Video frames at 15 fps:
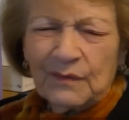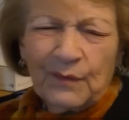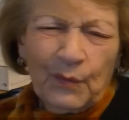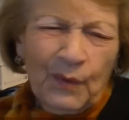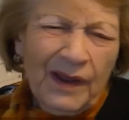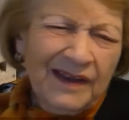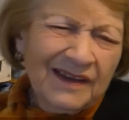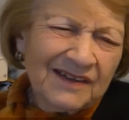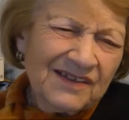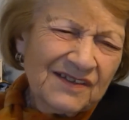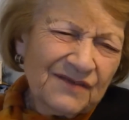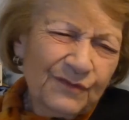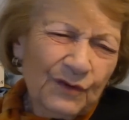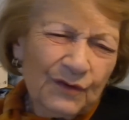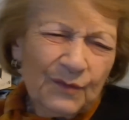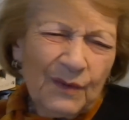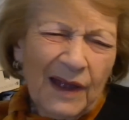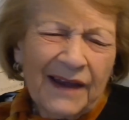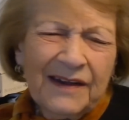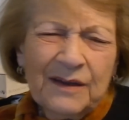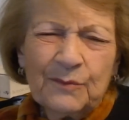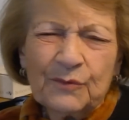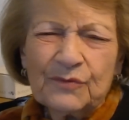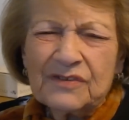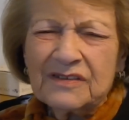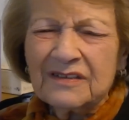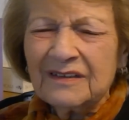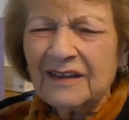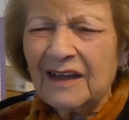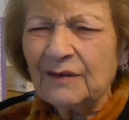wagons for
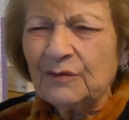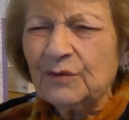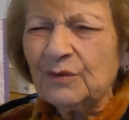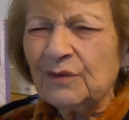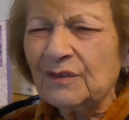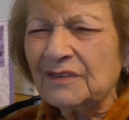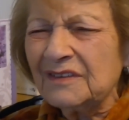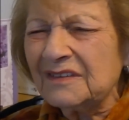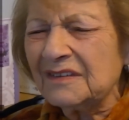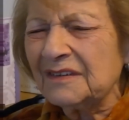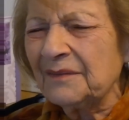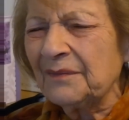animals, how do you call it?